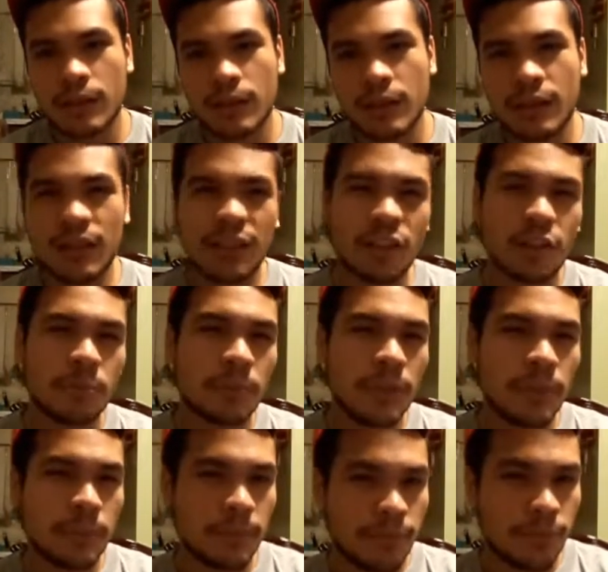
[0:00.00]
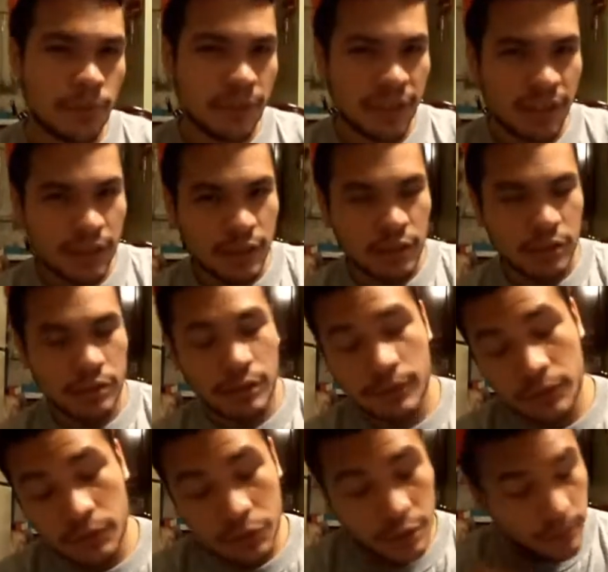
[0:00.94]
a little bit before the Industrial
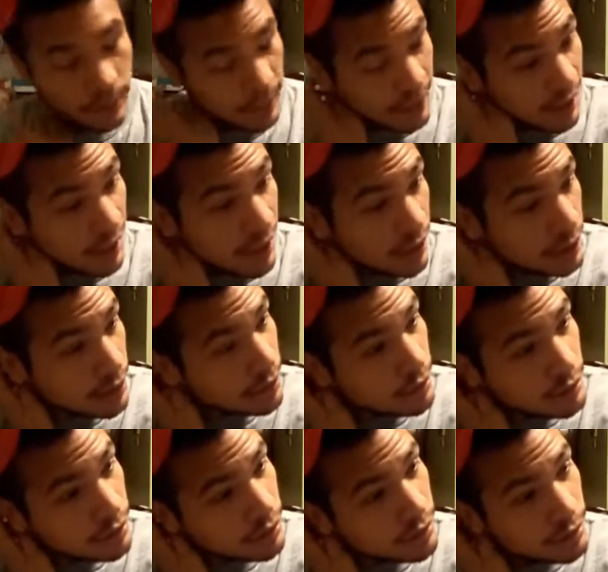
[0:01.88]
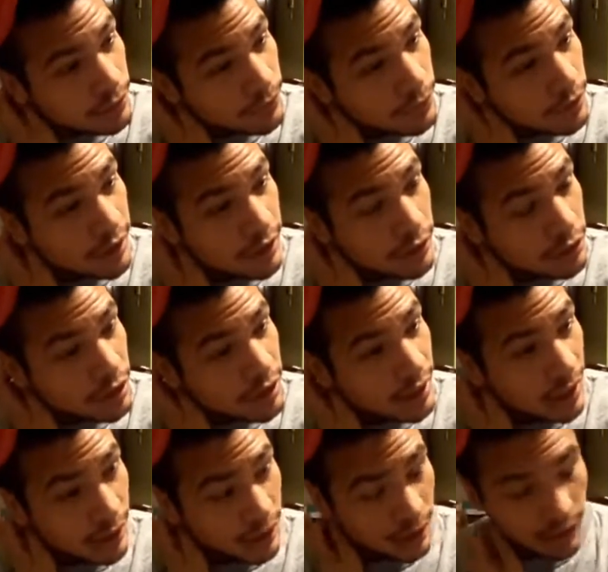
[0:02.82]
Revolution began, to fully
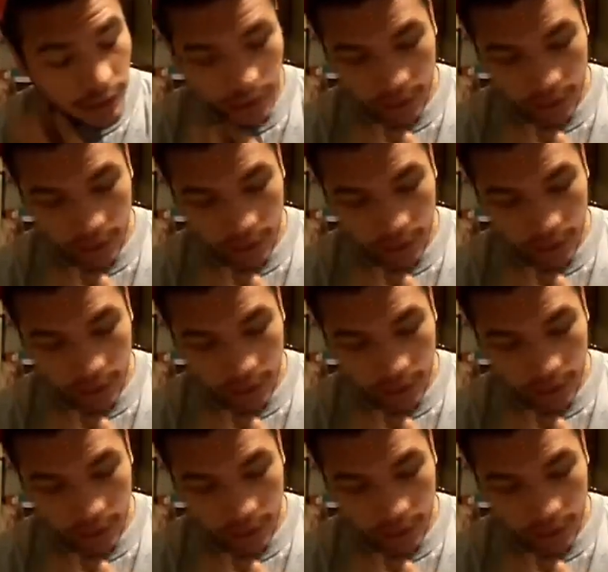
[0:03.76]
understand it.